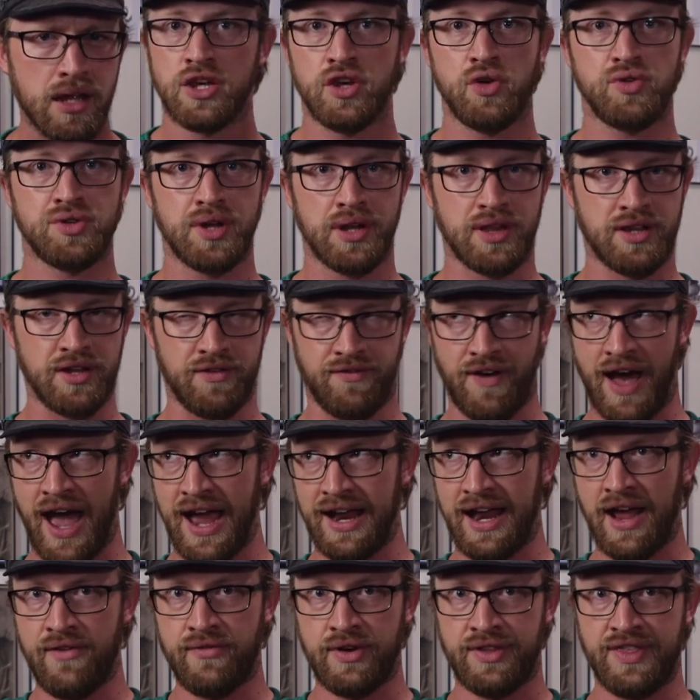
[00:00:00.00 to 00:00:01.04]
you just
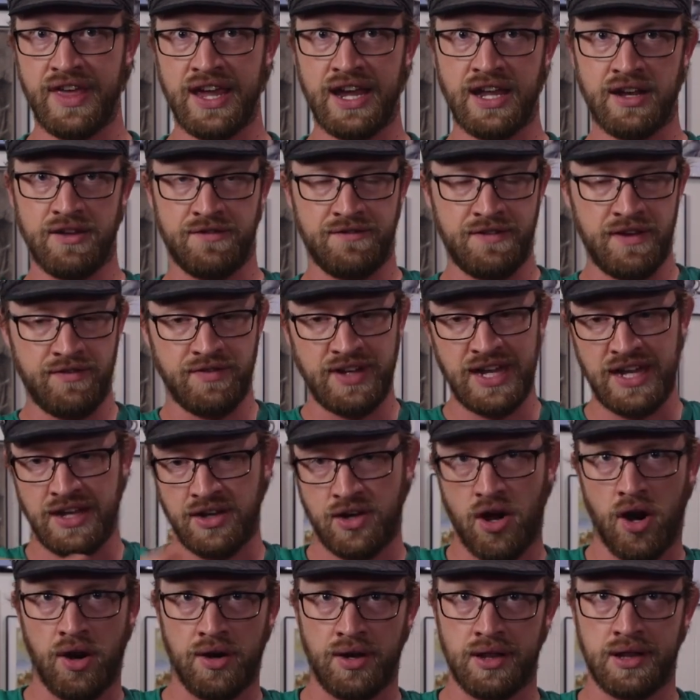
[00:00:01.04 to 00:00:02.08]
divide everything into
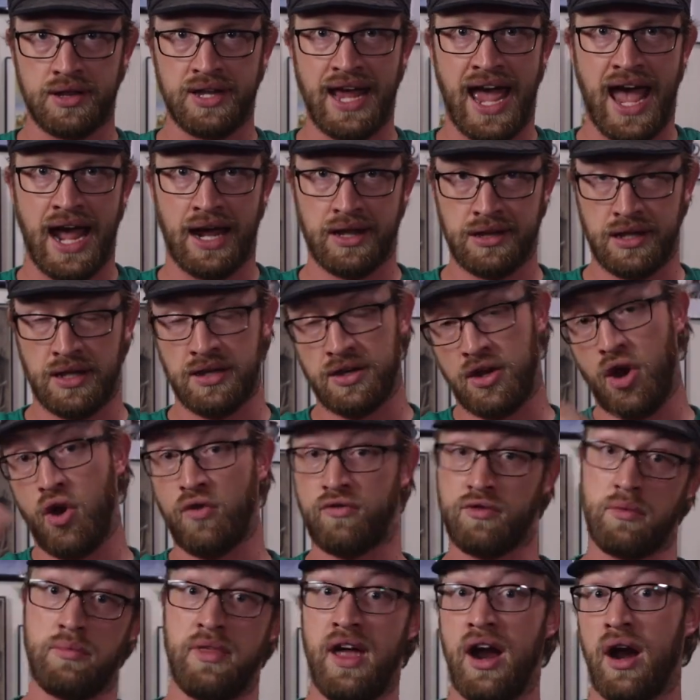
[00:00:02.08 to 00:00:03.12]
15-card stacks and go
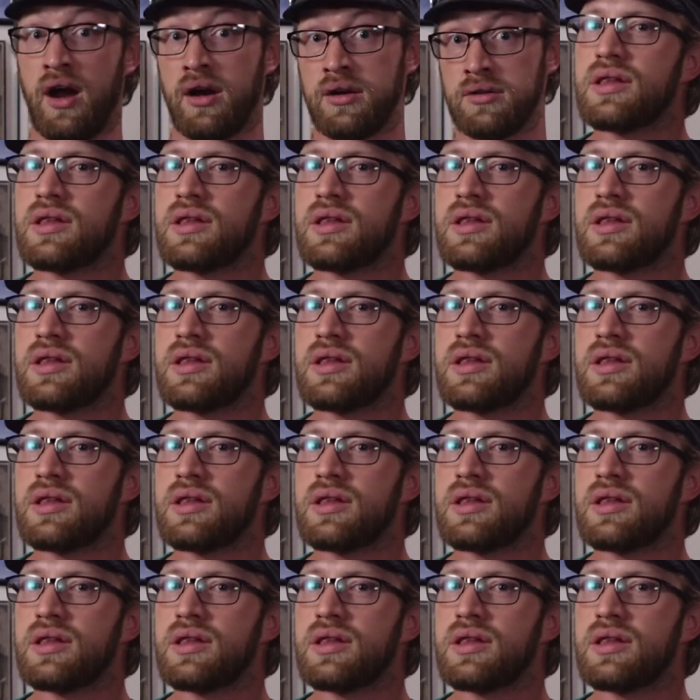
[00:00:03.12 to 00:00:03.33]
from there.